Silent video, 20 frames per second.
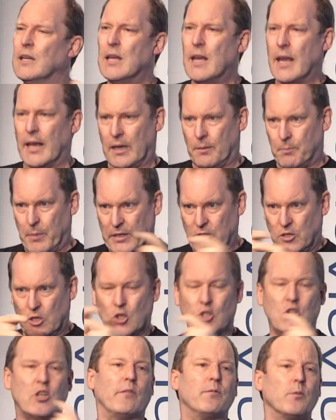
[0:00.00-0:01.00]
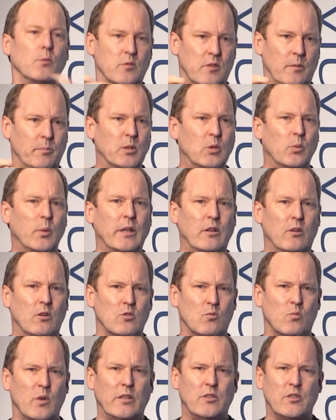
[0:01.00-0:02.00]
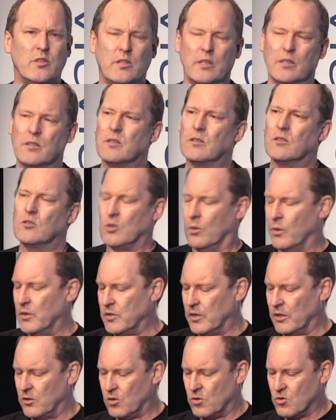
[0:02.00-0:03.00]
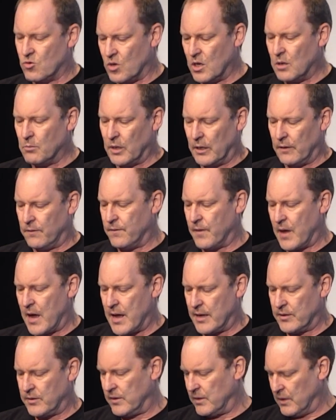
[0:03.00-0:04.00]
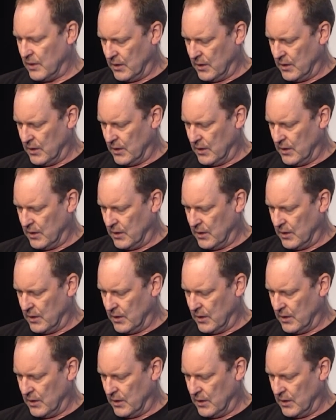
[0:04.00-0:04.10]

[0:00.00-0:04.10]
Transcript: And it basically shuffles it between those registers. So it's extremely fast.